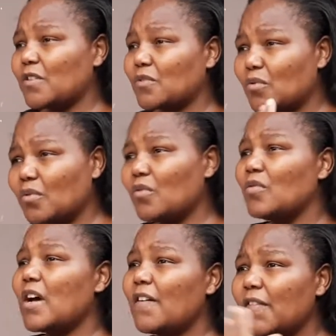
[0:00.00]
So you
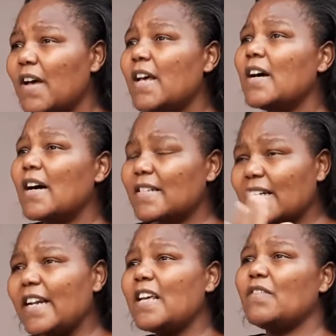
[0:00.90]
could have a
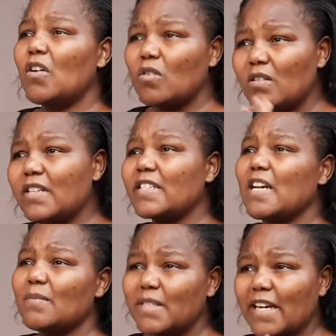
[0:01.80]
saliva all the
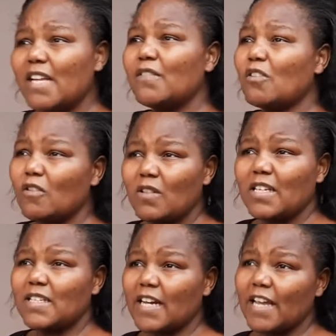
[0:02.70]

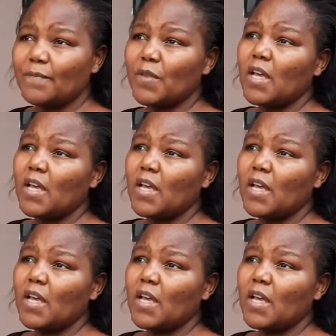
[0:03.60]
time.